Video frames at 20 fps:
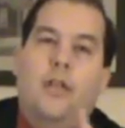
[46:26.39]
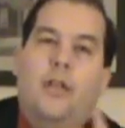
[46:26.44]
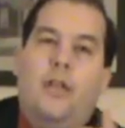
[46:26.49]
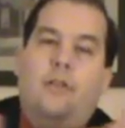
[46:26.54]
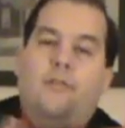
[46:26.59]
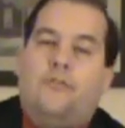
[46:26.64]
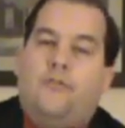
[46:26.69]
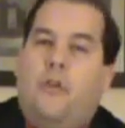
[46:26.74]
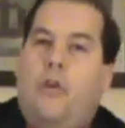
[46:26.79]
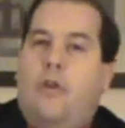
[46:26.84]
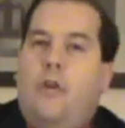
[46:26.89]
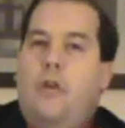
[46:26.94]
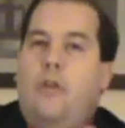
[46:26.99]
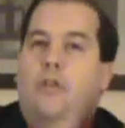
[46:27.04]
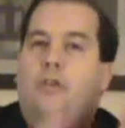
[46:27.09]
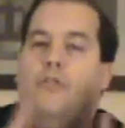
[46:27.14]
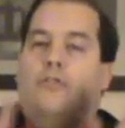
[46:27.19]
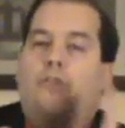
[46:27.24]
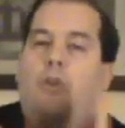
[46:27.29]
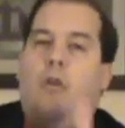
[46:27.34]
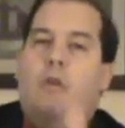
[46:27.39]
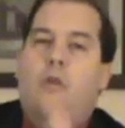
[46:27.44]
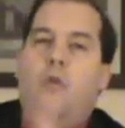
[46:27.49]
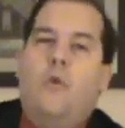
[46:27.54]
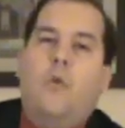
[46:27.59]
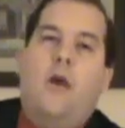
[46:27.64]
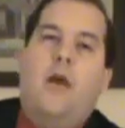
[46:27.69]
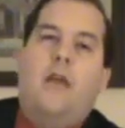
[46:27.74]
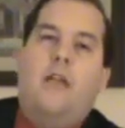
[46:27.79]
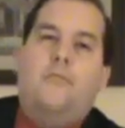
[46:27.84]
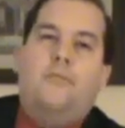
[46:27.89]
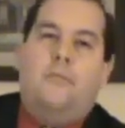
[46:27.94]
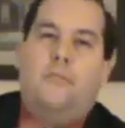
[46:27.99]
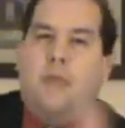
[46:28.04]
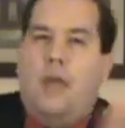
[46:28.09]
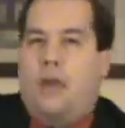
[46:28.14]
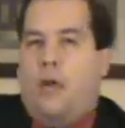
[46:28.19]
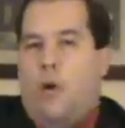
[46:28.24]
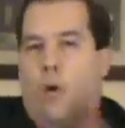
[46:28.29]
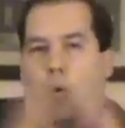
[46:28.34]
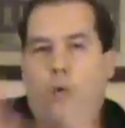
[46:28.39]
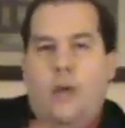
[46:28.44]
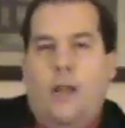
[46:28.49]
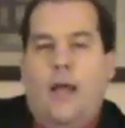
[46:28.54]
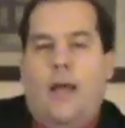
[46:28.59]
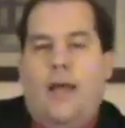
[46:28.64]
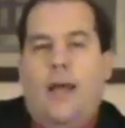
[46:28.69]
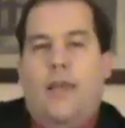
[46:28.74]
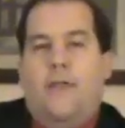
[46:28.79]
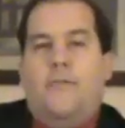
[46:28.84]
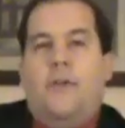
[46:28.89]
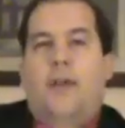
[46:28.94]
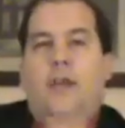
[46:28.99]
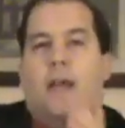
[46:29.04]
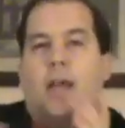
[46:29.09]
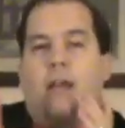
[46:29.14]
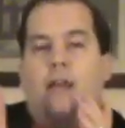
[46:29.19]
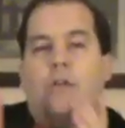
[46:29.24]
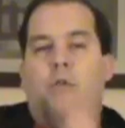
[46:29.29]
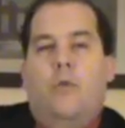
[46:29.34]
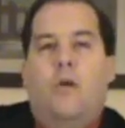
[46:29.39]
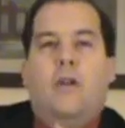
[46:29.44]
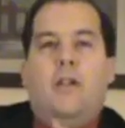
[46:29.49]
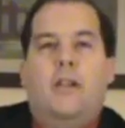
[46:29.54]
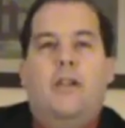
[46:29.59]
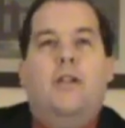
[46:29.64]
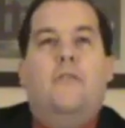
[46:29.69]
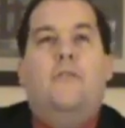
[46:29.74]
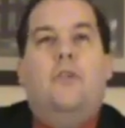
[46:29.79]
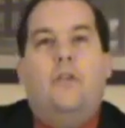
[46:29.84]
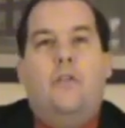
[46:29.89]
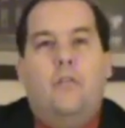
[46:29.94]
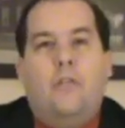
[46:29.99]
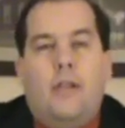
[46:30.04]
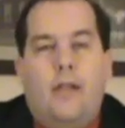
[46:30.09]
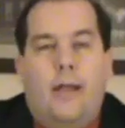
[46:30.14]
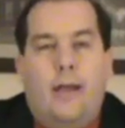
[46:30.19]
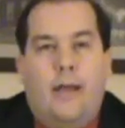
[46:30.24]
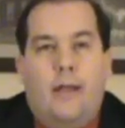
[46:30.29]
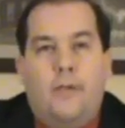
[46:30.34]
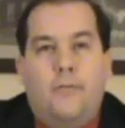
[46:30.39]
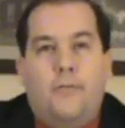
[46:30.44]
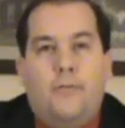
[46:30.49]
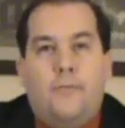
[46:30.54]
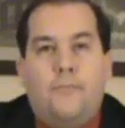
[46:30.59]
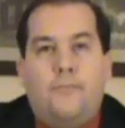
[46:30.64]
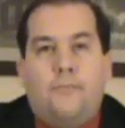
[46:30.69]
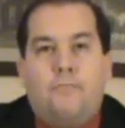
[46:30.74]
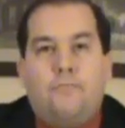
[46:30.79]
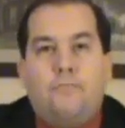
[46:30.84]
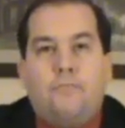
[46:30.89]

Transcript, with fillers: He's turn, you turn away from that old life and you want to live a new life.